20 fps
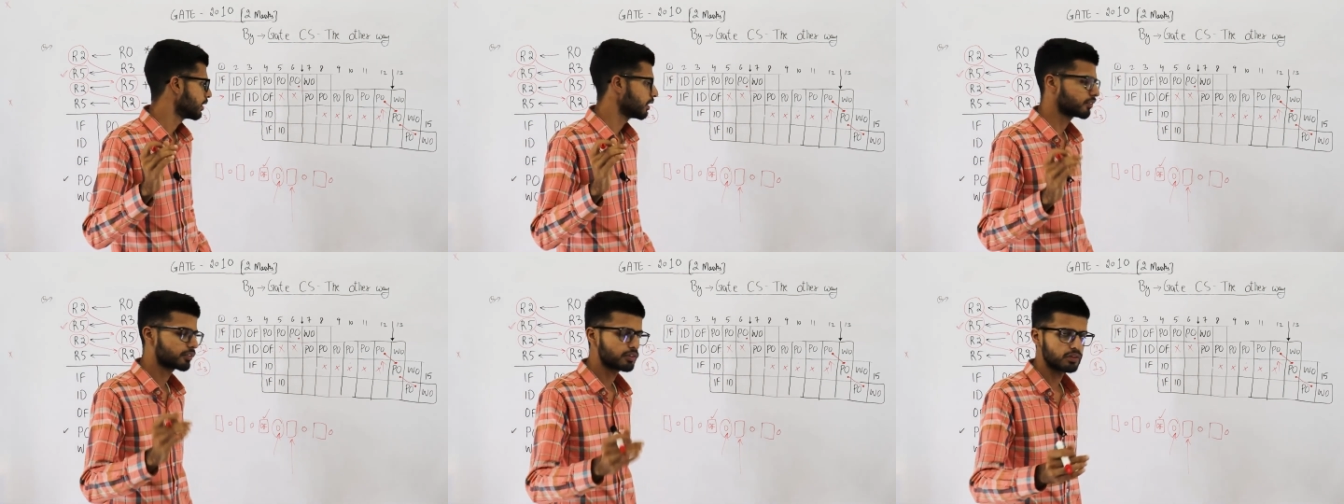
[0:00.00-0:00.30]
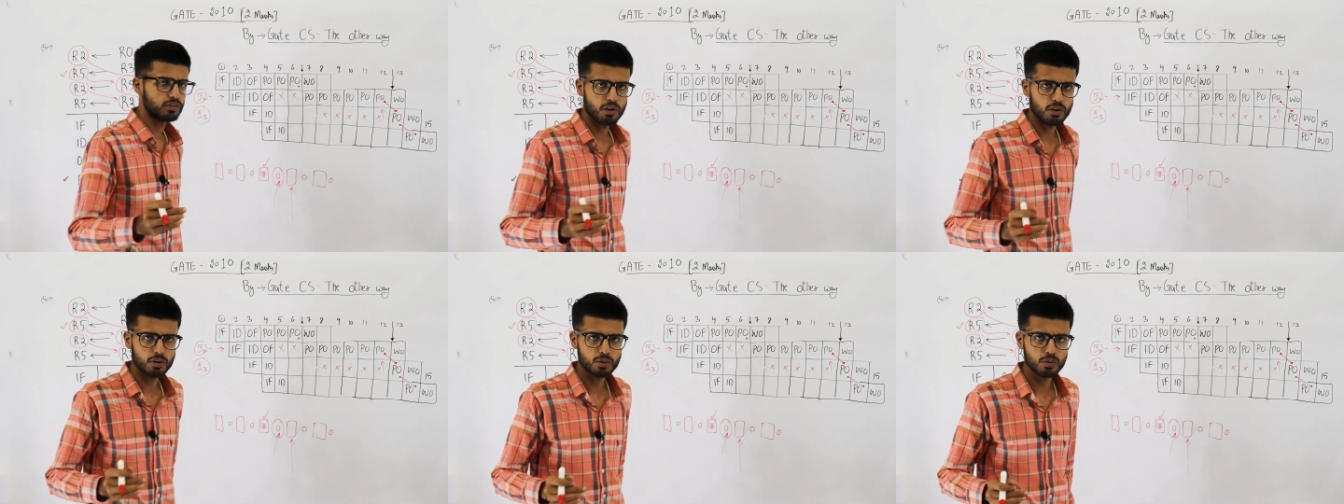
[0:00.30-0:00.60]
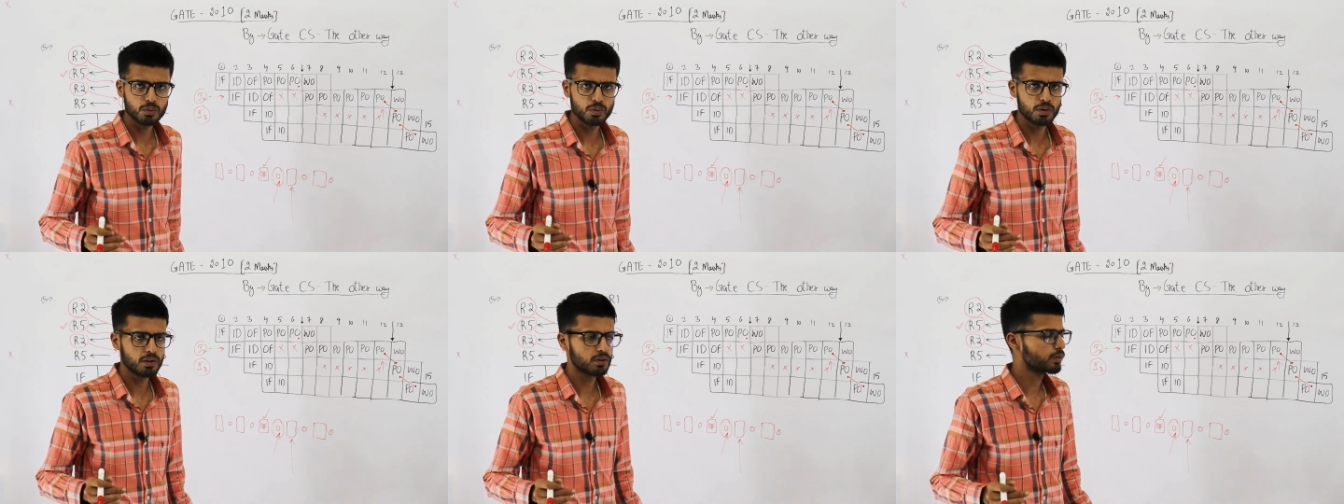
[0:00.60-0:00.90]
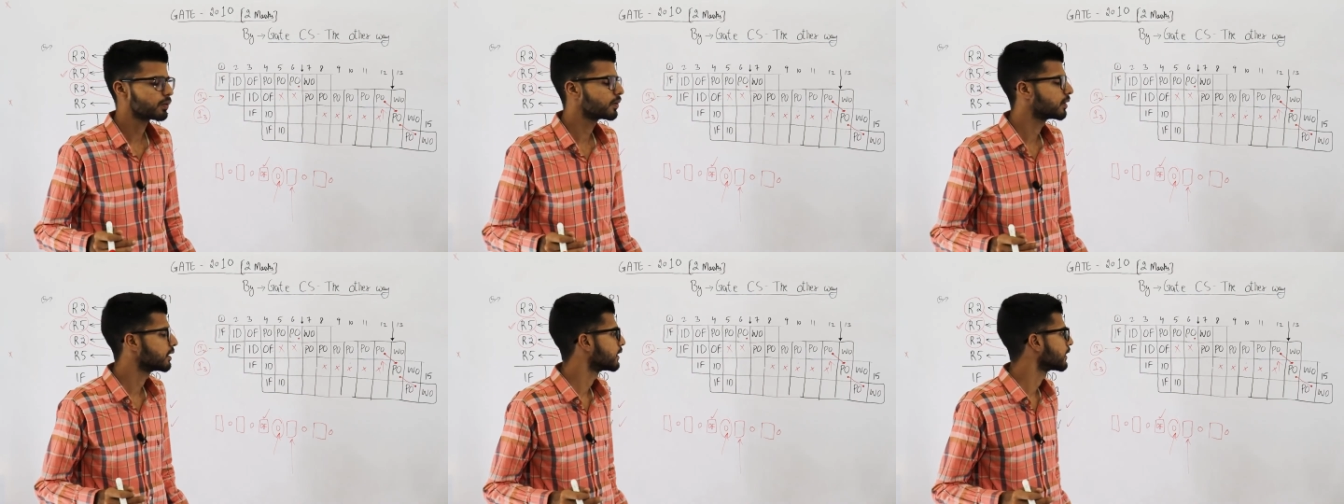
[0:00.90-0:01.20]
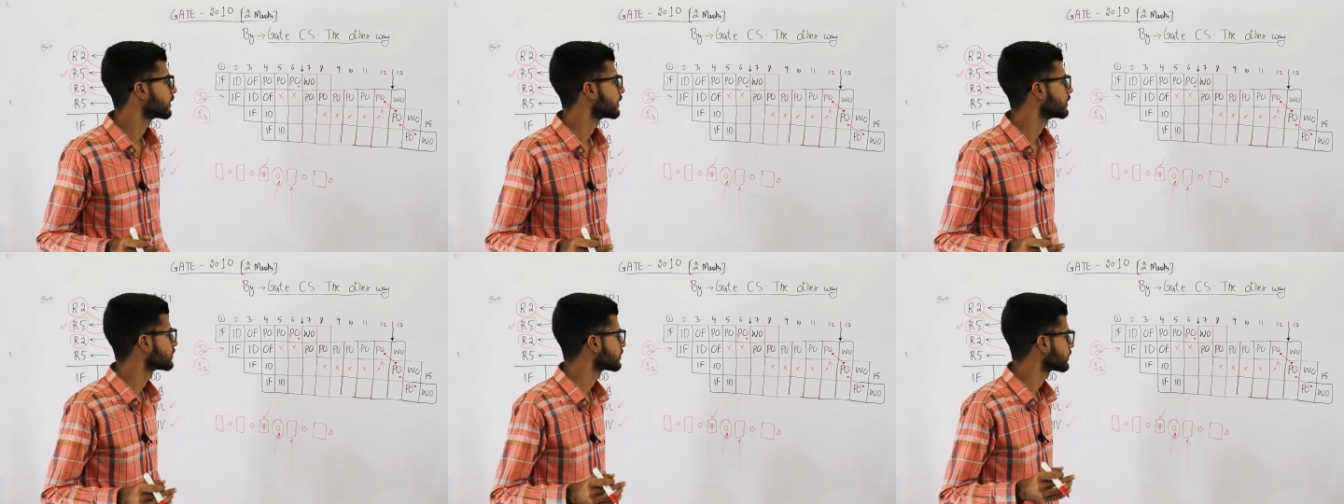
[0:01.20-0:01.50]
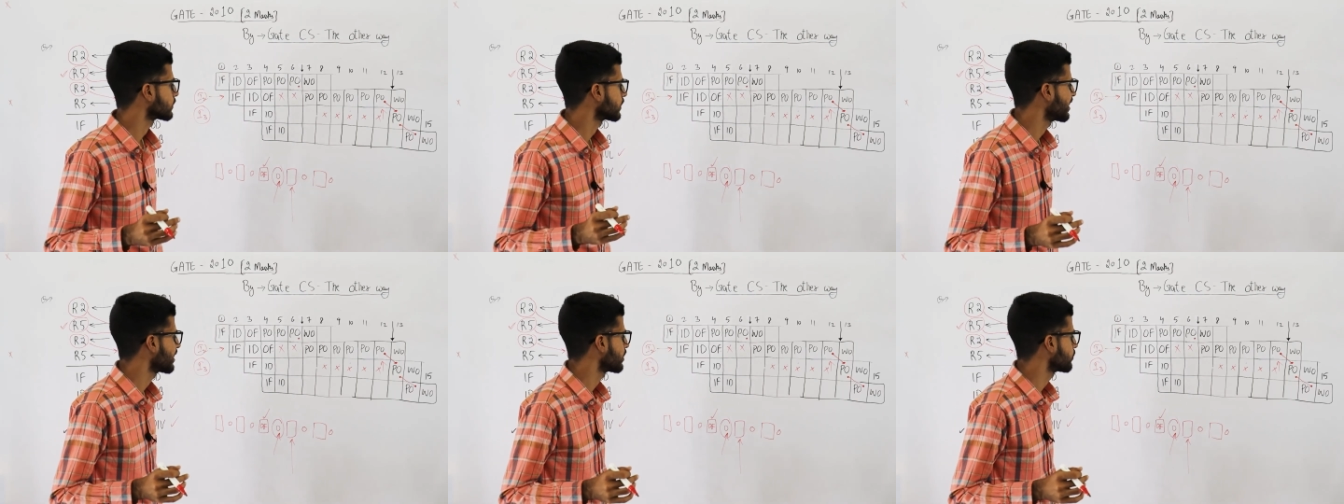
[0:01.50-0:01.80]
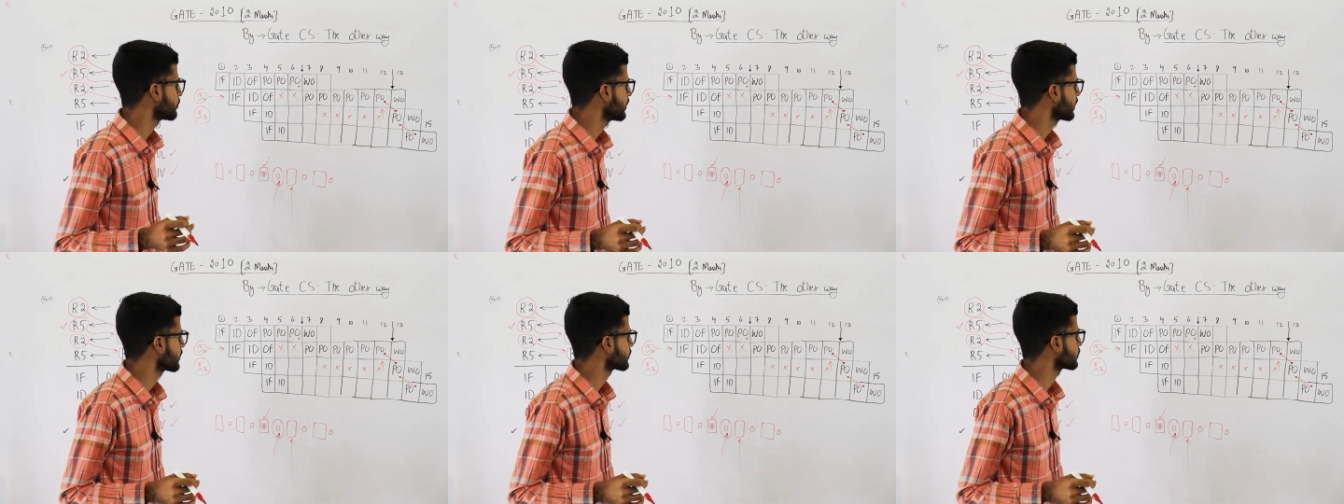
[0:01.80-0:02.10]
If you want to go into details,
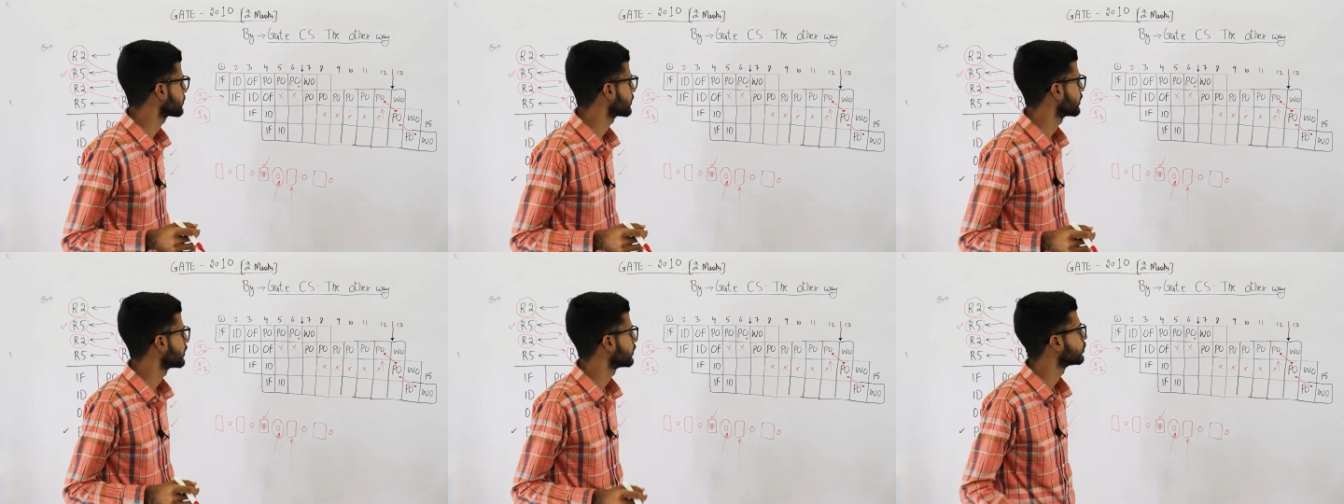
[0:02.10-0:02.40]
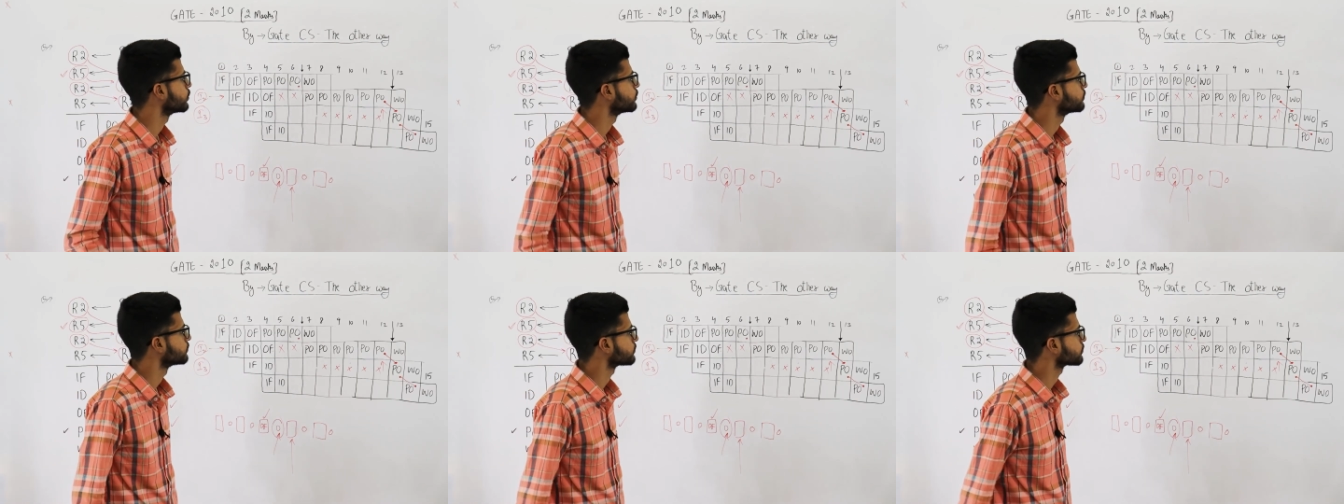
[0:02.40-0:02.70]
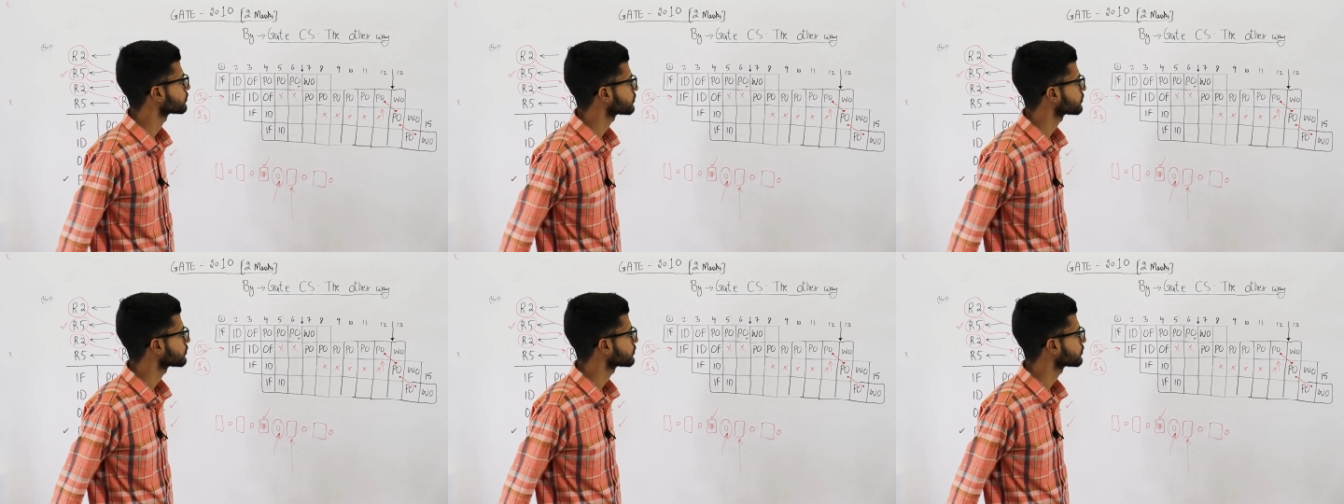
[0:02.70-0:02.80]
let me explain you.